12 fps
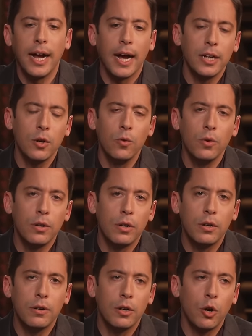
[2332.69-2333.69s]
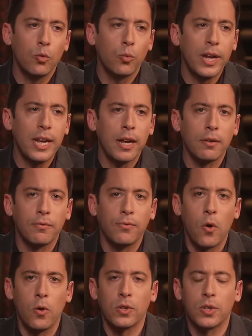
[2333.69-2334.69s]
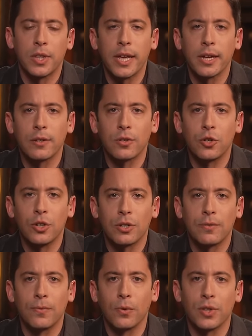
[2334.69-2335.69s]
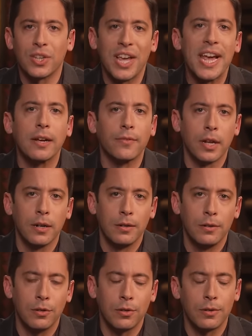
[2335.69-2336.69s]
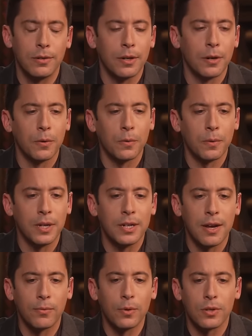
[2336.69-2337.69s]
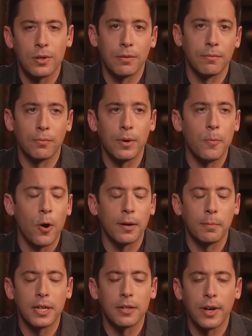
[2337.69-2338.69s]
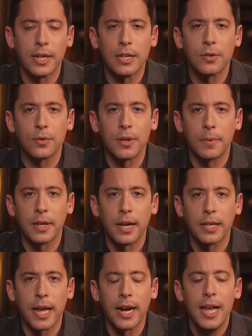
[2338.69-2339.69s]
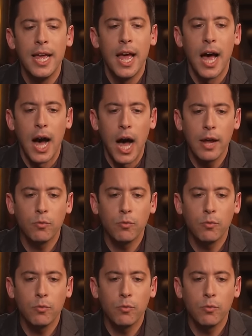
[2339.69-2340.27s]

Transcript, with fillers: I don't go reading false things just for the sake of it, just, you know, in deference to the free marketplace of ideas or something like that. I